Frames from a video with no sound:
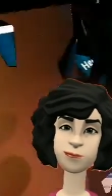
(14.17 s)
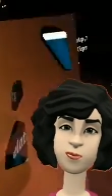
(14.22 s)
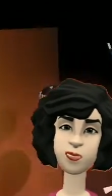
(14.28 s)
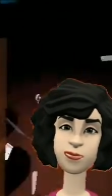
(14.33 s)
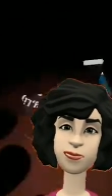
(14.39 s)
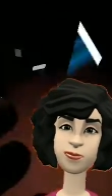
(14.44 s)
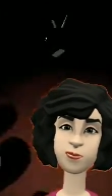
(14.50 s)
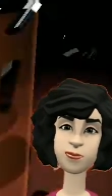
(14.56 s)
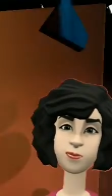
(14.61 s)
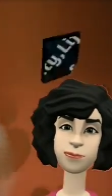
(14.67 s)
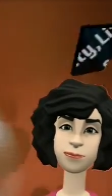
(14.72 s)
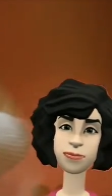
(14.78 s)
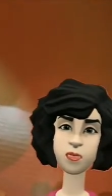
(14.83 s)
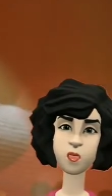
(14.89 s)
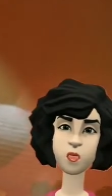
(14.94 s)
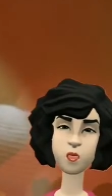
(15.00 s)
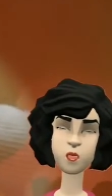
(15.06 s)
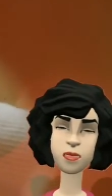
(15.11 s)

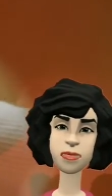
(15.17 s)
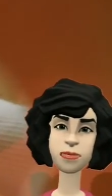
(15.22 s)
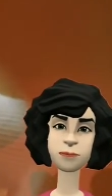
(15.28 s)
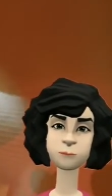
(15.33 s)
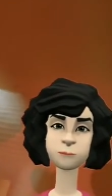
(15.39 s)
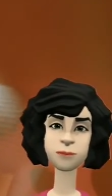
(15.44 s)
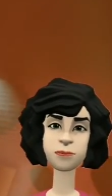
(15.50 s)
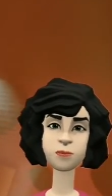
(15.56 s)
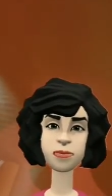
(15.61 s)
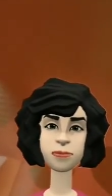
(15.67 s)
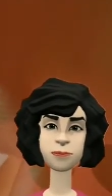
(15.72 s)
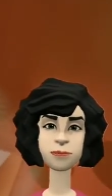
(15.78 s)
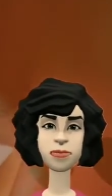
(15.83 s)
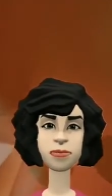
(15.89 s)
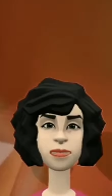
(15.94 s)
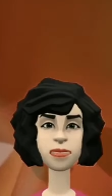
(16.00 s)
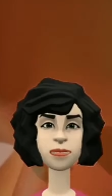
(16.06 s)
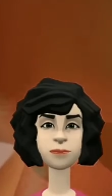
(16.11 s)
improve your blood sugar
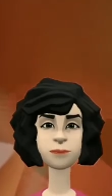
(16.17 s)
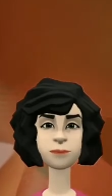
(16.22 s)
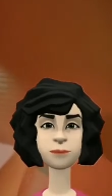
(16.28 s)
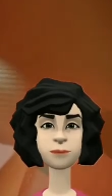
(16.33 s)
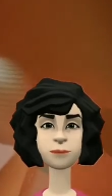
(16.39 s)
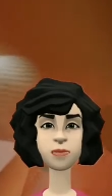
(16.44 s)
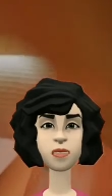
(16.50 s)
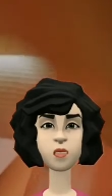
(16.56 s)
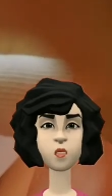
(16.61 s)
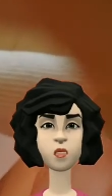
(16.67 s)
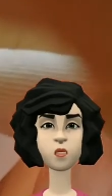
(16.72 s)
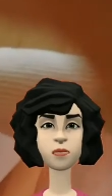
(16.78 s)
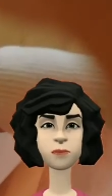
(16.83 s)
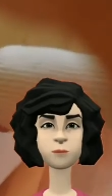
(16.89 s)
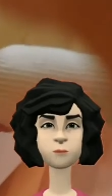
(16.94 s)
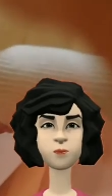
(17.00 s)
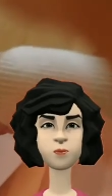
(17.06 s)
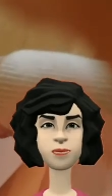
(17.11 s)
levels, or
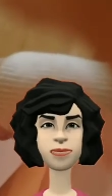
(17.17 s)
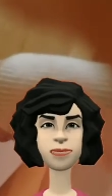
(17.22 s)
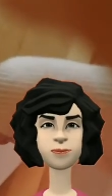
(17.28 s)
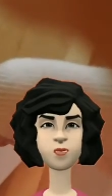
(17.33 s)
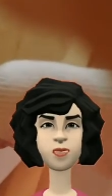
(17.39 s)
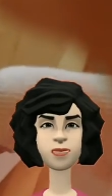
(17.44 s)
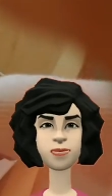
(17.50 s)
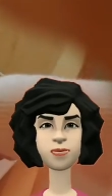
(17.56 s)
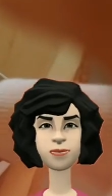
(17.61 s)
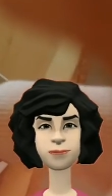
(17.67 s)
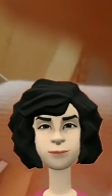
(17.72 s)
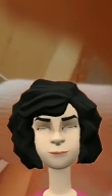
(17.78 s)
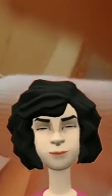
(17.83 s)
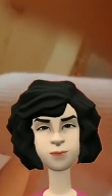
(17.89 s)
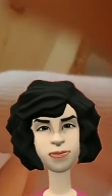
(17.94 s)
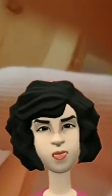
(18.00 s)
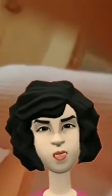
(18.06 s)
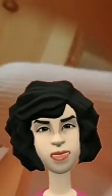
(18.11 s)
improve your
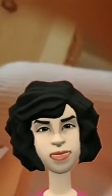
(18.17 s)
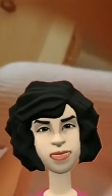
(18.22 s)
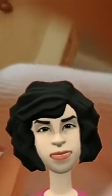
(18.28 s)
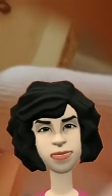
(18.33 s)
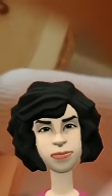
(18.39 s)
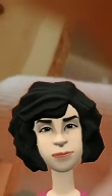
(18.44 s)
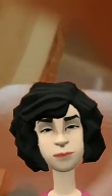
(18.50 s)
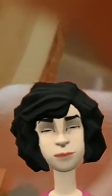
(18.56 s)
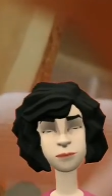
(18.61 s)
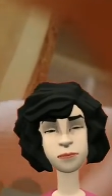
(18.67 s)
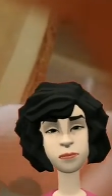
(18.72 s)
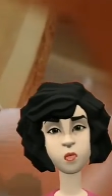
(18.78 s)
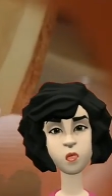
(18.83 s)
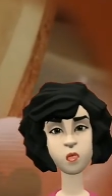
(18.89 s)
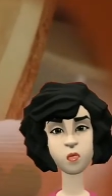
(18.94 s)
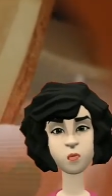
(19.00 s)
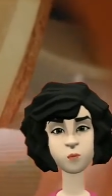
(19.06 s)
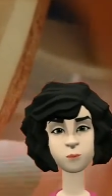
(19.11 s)
overall health,
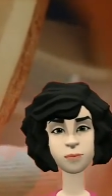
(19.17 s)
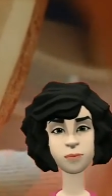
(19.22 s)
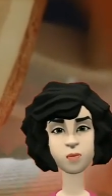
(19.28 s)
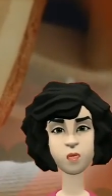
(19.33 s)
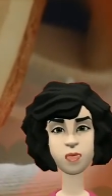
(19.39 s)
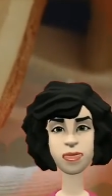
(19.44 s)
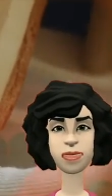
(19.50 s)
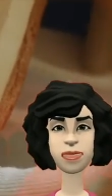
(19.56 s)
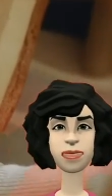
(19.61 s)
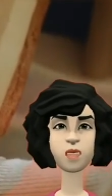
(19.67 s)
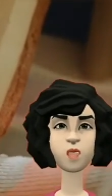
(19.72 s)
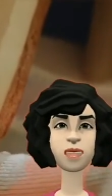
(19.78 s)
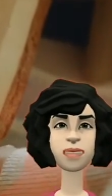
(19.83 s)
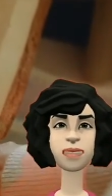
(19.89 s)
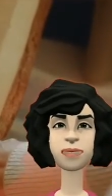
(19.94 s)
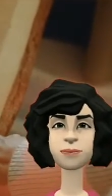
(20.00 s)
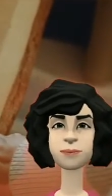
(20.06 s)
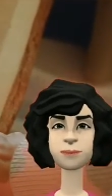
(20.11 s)
keto may be the
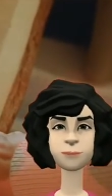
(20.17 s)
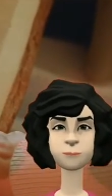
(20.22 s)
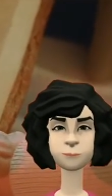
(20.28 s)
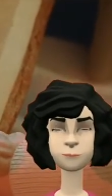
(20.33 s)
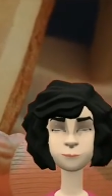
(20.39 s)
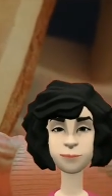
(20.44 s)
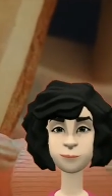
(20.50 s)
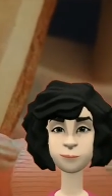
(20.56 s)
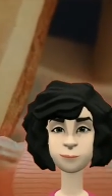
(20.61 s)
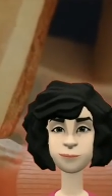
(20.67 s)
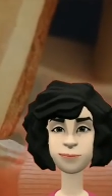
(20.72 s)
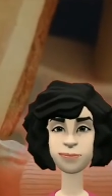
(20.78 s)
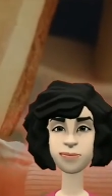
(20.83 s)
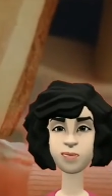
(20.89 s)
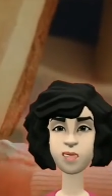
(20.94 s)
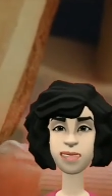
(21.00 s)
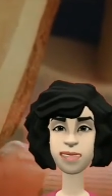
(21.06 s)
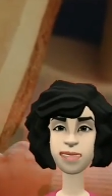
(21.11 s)
diet you are
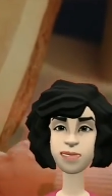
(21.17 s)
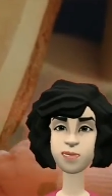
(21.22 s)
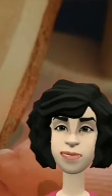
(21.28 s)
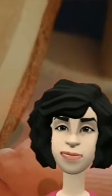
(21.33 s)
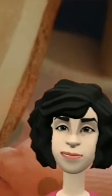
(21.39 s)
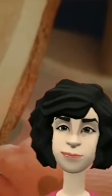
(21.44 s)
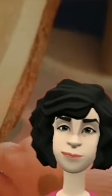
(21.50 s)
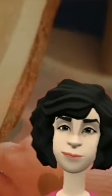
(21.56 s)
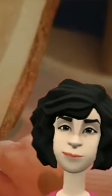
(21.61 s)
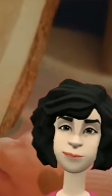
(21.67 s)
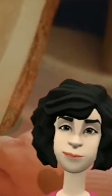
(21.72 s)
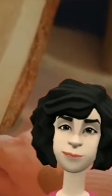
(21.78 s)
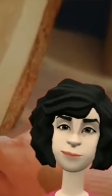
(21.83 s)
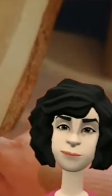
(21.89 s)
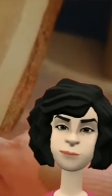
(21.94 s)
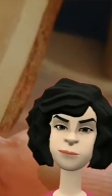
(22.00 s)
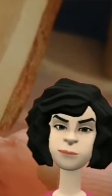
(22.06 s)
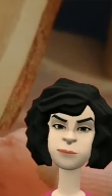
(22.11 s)
looking for.
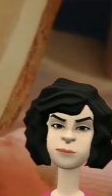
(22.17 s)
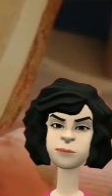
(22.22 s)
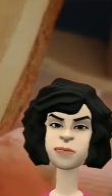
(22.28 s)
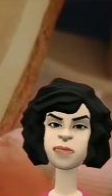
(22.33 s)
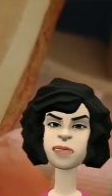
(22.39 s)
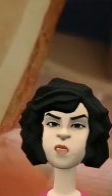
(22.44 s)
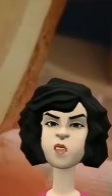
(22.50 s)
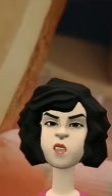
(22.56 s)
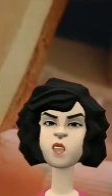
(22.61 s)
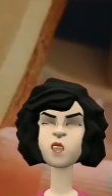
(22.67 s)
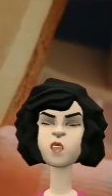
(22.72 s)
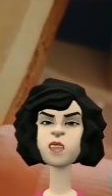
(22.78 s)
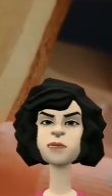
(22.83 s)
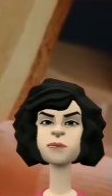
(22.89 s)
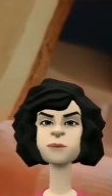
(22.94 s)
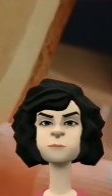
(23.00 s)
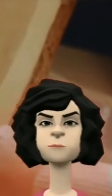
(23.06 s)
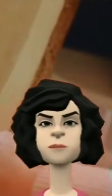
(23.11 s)

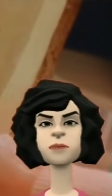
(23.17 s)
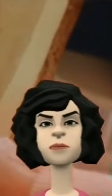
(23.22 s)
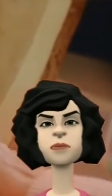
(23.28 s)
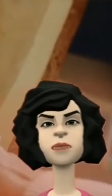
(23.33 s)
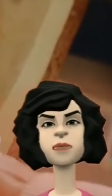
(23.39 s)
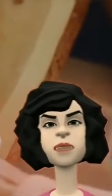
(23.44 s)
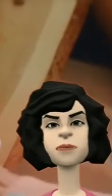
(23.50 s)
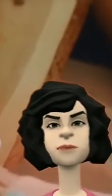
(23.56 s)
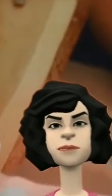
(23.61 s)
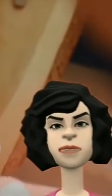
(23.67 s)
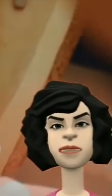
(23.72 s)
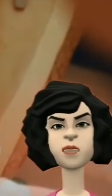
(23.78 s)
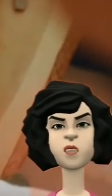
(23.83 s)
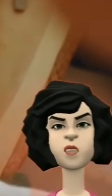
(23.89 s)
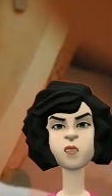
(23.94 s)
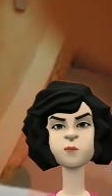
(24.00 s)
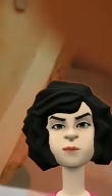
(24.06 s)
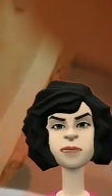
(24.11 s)
So, you are ready
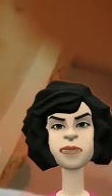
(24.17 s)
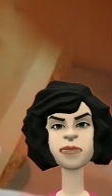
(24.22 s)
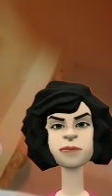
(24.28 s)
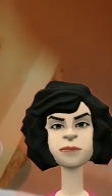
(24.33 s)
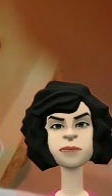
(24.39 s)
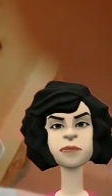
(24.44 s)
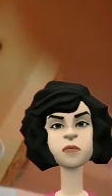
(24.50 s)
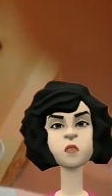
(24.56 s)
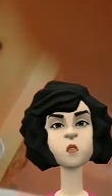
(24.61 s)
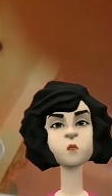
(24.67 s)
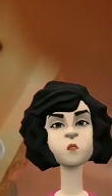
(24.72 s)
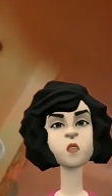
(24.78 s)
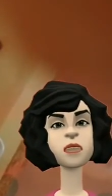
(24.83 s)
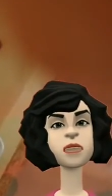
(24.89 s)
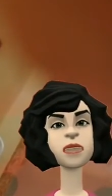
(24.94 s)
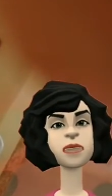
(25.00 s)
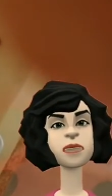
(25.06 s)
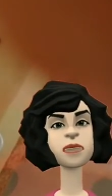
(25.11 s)
to adapt to
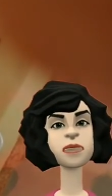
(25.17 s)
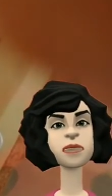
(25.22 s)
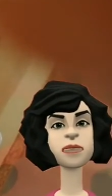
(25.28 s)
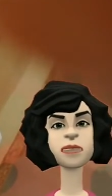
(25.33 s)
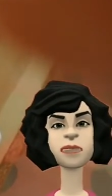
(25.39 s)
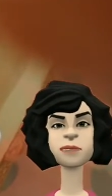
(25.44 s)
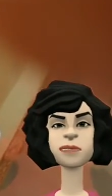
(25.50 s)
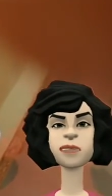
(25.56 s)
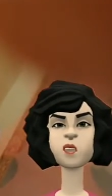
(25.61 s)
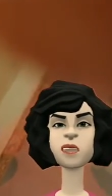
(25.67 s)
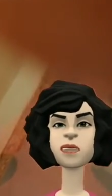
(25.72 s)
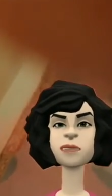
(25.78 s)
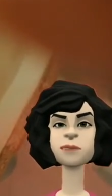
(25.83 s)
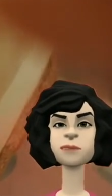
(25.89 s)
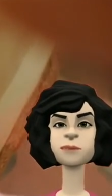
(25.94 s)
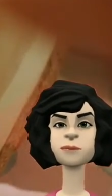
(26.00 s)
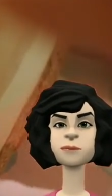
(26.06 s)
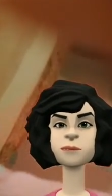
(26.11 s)
a ketogenic
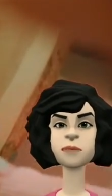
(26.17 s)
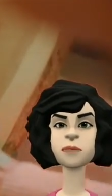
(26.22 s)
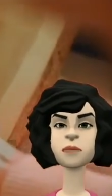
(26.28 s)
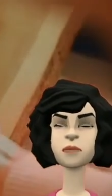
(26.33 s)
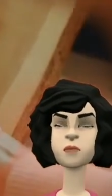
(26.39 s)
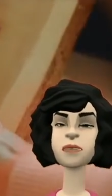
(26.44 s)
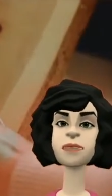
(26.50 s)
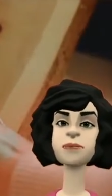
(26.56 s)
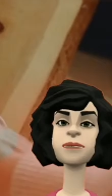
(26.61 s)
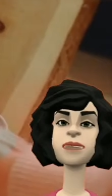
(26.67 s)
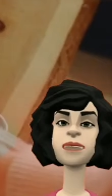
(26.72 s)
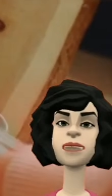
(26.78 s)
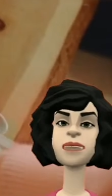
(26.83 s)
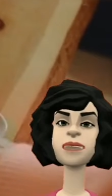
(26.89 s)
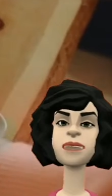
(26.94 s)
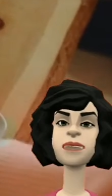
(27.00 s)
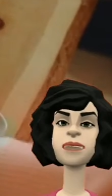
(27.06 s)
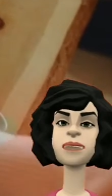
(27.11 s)
diet to lose
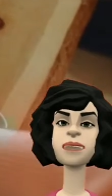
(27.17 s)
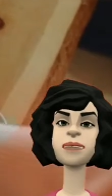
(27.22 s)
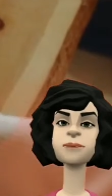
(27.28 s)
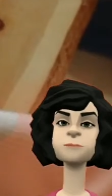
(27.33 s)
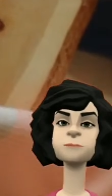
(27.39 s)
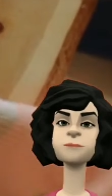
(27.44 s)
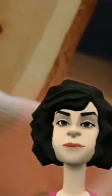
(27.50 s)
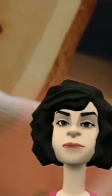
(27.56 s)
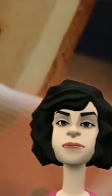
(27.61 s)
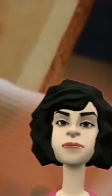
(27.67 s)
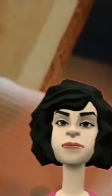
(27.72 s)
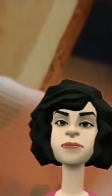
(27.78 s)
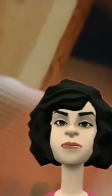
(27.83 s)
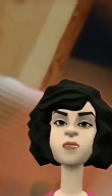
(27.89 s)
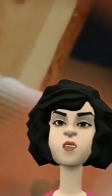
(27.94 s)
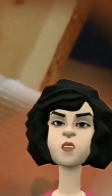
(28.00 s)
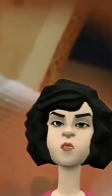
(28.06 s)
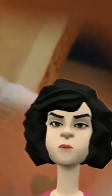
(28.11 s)
weight and
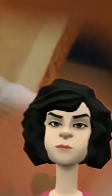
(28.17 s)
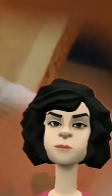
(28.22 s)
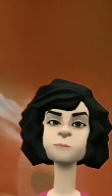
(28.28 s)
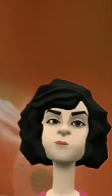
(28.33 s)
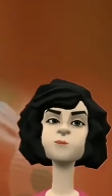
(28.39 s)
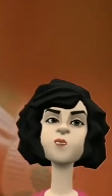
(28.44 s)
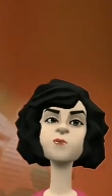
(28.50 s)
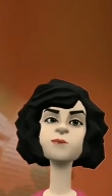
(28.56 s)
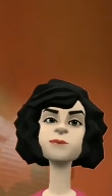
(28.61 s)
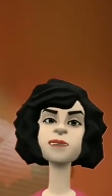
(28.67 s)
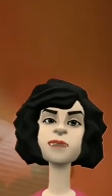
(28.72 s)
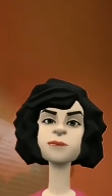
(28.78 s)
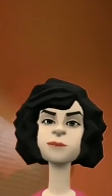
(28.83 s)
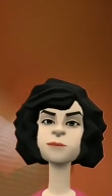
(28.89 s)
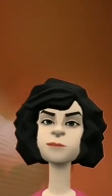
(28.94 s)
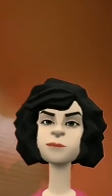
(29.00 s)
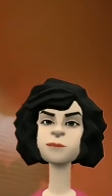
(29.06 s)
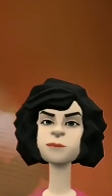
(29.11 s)
improve your
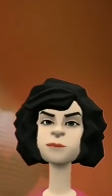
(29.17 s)
health.